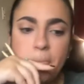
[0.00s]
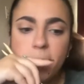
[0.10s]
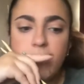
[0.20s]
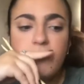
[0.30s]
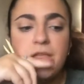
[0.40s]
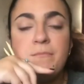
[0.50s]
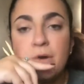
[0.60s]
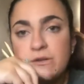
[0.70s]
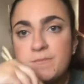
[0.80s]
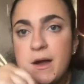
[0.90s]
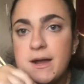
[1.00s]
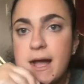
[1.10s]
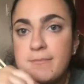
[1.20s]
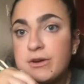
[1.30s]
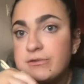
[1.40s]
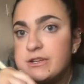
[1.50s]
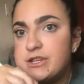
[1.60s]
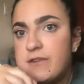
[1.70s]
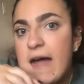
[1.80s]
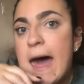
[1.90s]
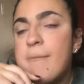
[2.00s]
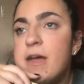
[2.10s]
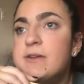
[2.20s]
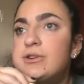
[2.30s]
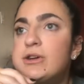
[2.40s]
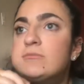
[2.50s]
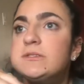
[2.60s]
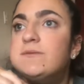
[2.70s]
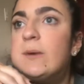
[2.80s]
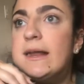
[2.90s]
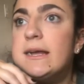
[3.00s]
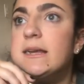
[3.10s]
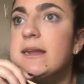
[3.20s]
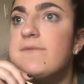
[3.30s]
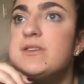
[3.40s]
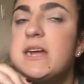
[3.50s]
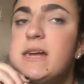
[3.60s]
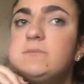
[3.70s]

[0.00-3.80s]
For the most part, I'm a creature of habit in terms of what I eat every day.